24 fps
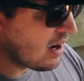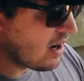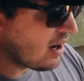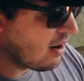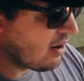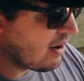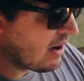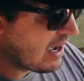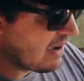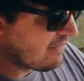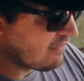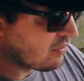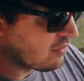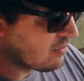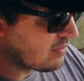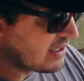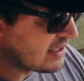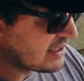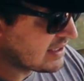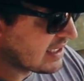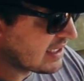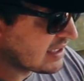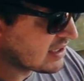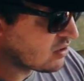I'll have a
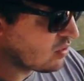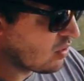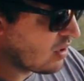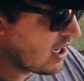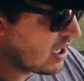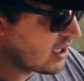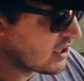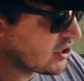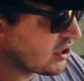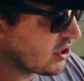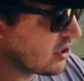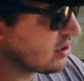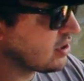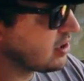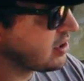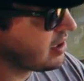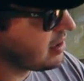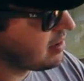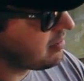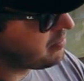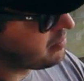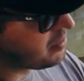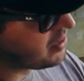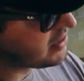recessed washer,
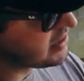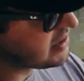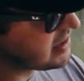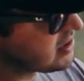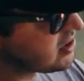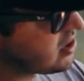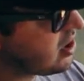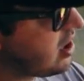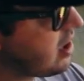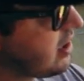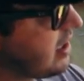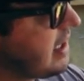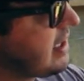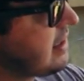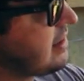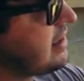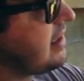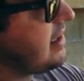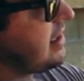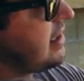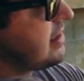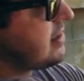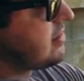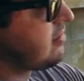put this on like
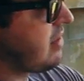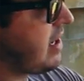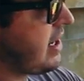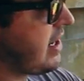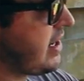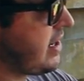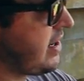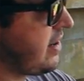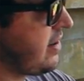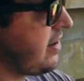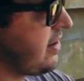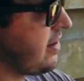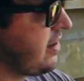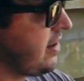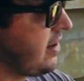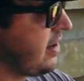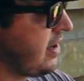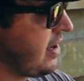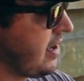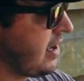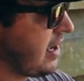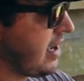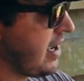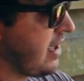this right here,
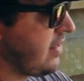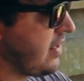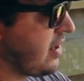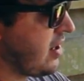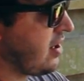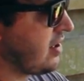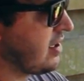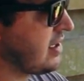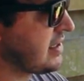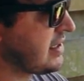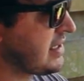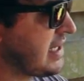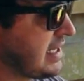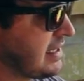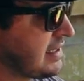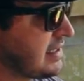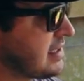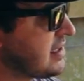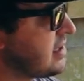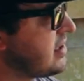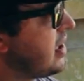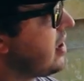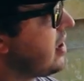and then I'll just take this